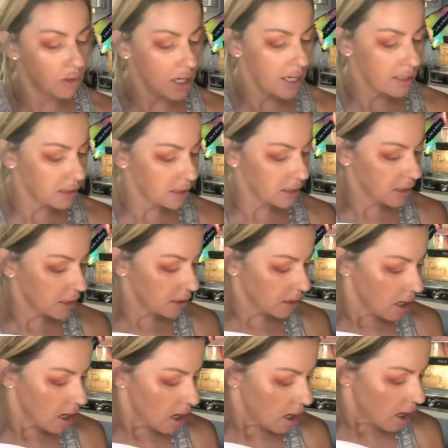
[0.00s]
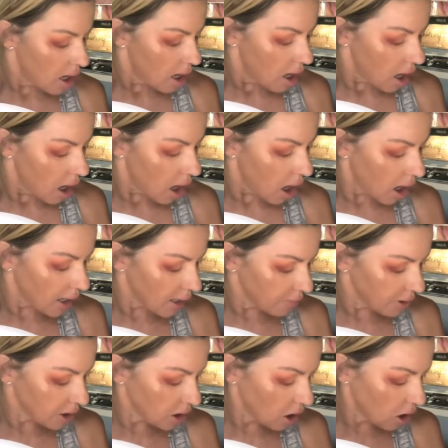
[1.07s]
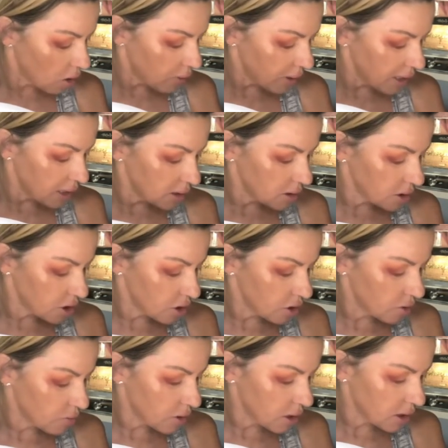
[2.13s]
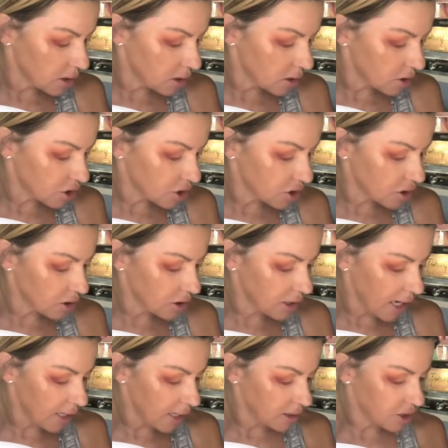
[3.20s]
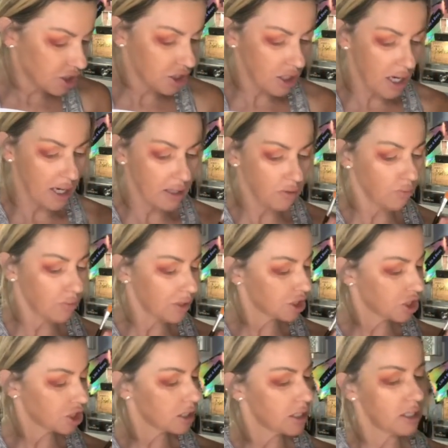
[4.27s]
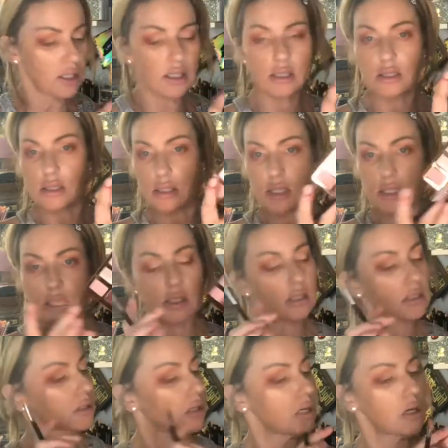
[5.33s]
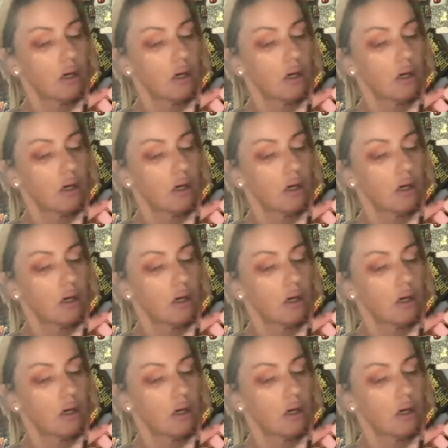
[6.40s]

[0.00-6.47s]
number eighteen. All right, I'm going to go into this Sugar Daddy shade, which is this